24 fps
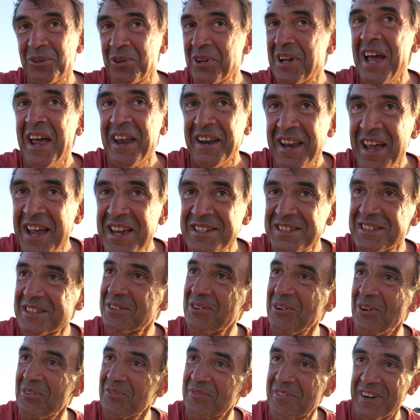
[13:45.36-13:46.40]
organized
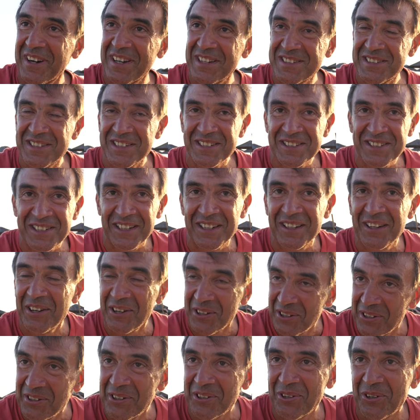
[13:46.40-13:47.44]
conferences in,
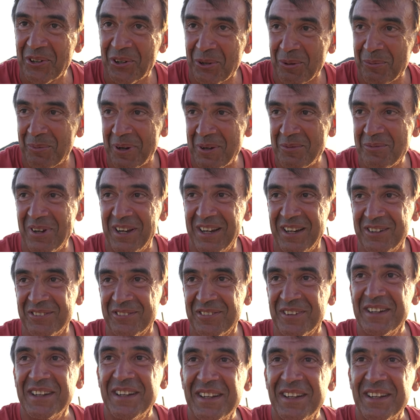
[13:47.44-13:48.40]
in Europe, I believe.